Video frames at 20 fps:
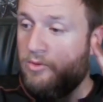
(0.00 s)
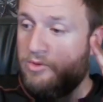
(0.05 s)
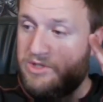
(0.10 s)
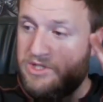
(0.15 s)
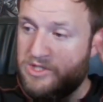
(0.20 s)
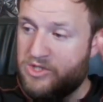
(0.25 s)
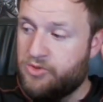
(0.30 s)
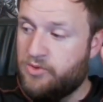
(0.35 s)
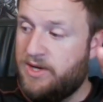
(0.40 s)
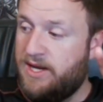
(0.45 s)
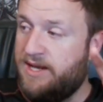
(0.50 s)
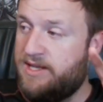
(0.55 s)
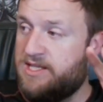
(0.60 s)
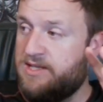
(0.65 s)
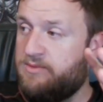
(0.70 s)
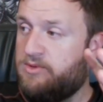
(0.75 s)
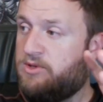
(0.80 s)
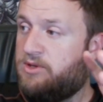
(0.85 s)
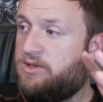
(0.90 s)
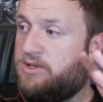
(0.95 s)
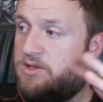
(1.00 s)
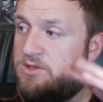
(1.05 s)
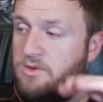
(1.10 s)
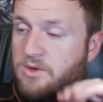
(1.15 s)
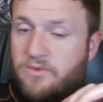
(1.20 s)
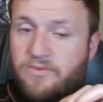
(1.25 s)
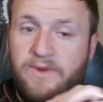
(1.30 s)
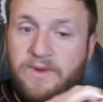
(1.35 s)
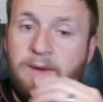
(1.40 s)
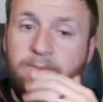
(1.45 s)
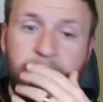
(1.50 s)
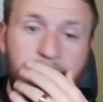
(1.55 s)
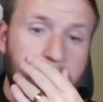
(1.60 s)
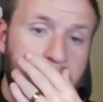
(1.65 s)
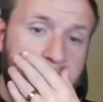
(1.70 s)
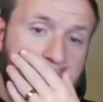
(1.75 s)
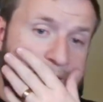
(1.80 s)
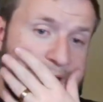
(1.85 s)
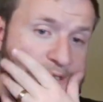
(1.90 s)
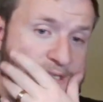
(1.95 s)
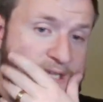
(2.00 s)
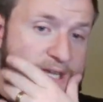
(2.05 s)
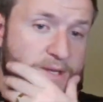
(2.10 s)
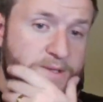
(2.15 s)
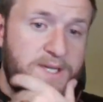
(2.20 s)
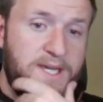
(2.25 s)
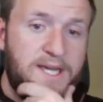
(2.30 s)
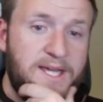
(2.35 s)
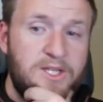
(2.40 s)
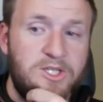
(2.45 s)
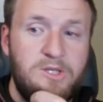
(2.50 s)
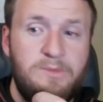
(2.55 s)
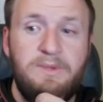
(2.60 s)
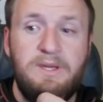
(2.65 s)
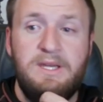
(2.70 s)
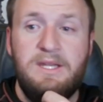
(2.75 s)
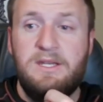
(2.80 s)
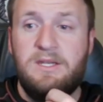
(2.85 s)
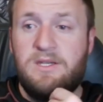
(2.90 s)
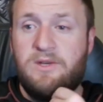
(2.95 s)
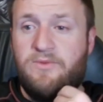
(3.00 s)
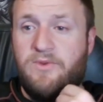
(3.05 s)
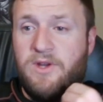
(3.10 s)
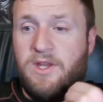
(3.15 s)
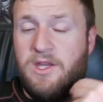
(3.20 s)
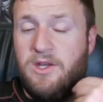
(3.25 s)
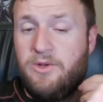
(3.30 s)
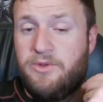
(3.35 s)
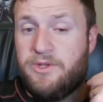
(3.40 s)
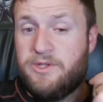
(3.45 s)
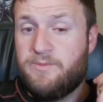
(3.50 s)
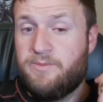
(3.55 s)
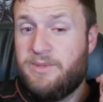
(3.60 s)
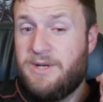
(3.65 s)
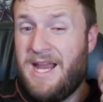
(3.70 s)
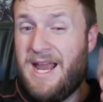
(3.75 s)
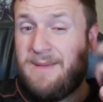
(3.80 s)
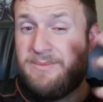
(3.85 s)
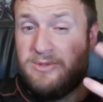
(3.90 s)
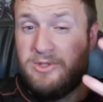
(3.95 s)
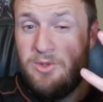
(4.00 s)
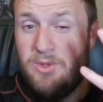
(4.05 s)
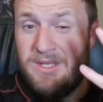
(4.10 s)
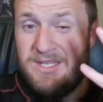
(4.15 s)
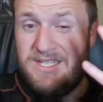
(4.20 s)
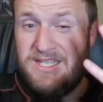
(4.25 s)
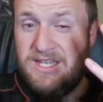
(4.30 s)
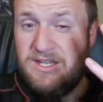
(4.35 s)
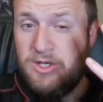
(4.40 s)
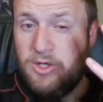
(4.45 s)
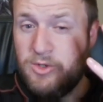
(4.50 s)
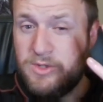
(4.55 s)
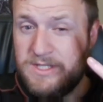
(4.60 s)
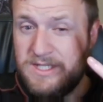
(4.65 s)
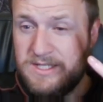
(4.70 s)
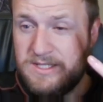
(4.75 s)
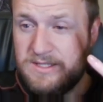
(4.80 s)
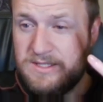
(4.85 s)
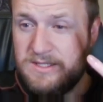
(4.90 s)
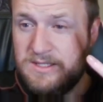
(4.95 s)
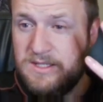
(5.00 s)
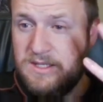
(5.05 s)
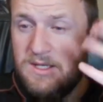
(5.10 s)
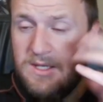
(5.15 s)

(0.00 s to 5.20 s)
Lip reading: which is great. Someone on Discord found me, but it sounds like I should be in a different guild that's perhaps doing Geonosis